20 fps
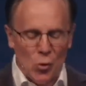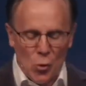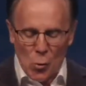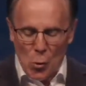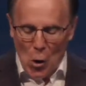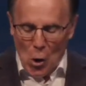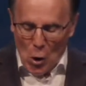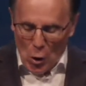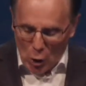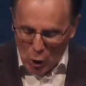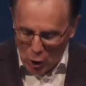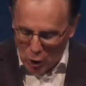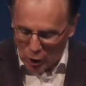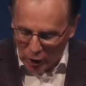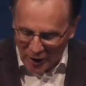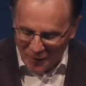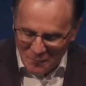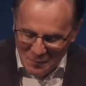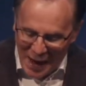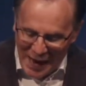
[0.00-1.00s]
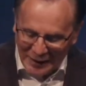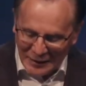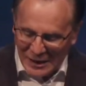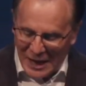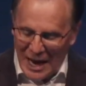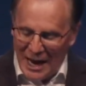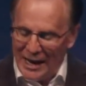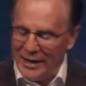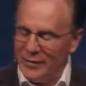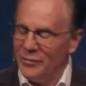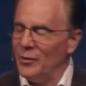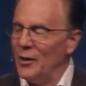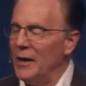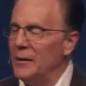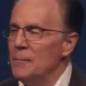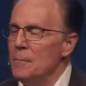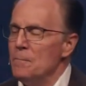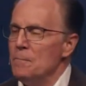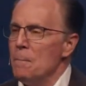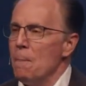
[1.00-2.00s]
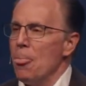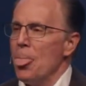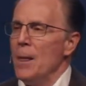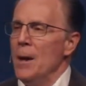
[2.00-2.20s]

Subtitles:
through all of my life and